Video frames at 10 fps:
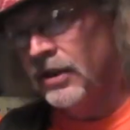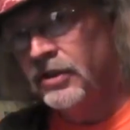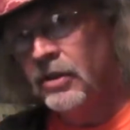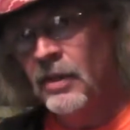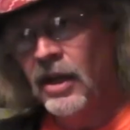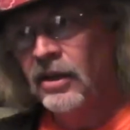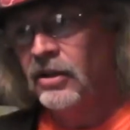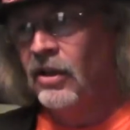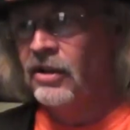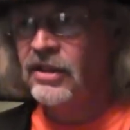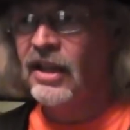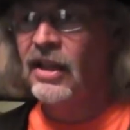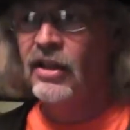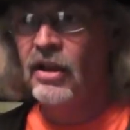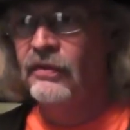I see my guitars, I
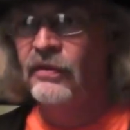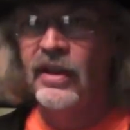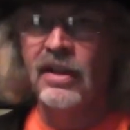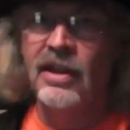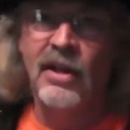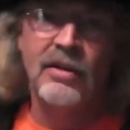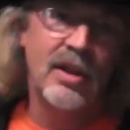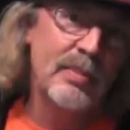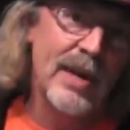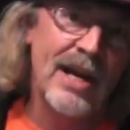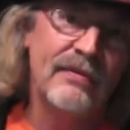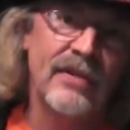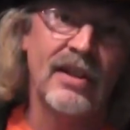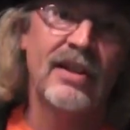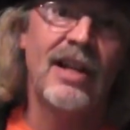get a good feeling. I don't get a bad
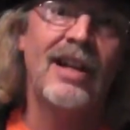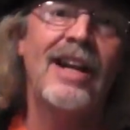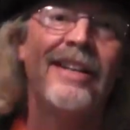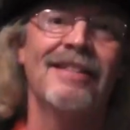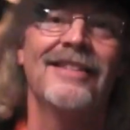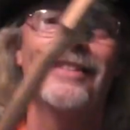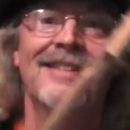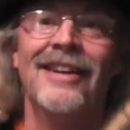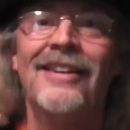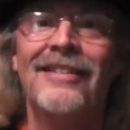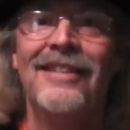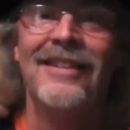feeling. I like it, you know.